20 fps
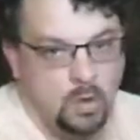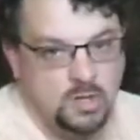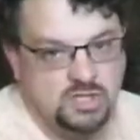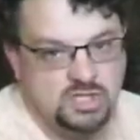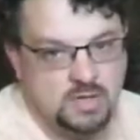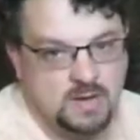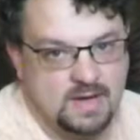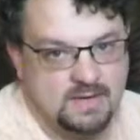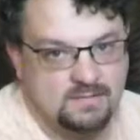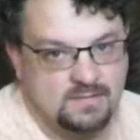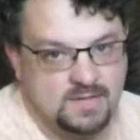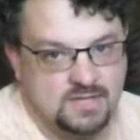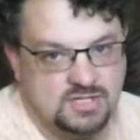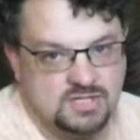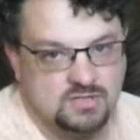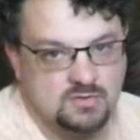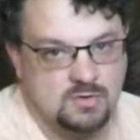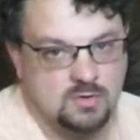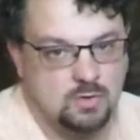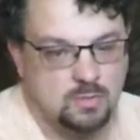Once you have this
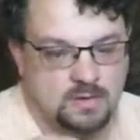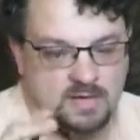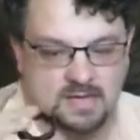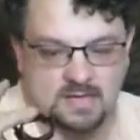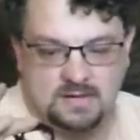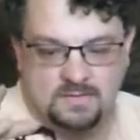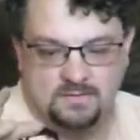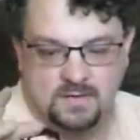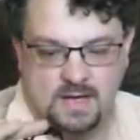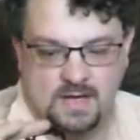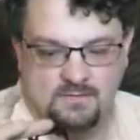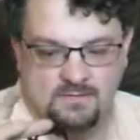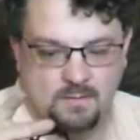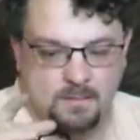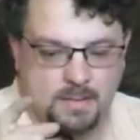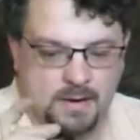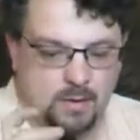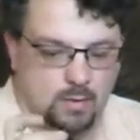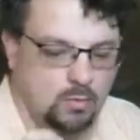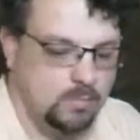screw in, if you have a
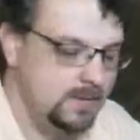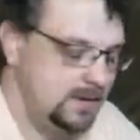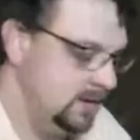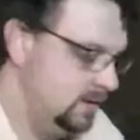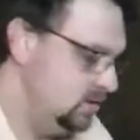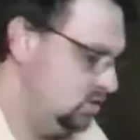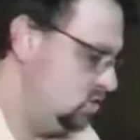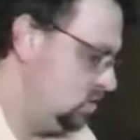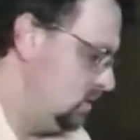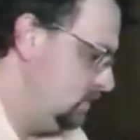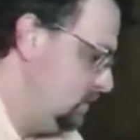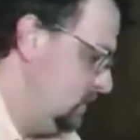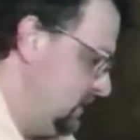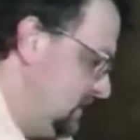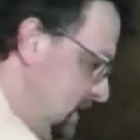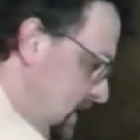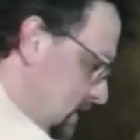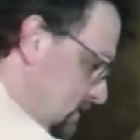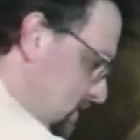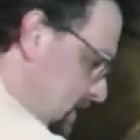barrel band, you can
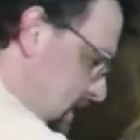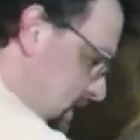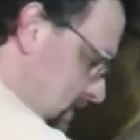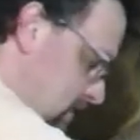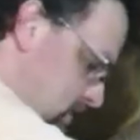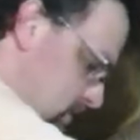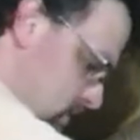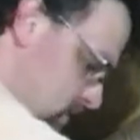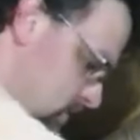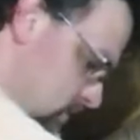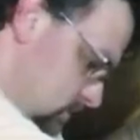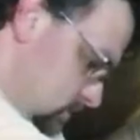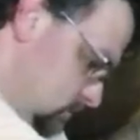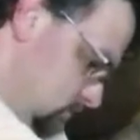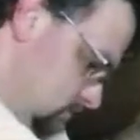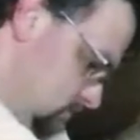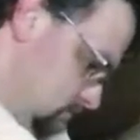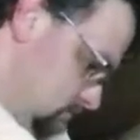put that back on.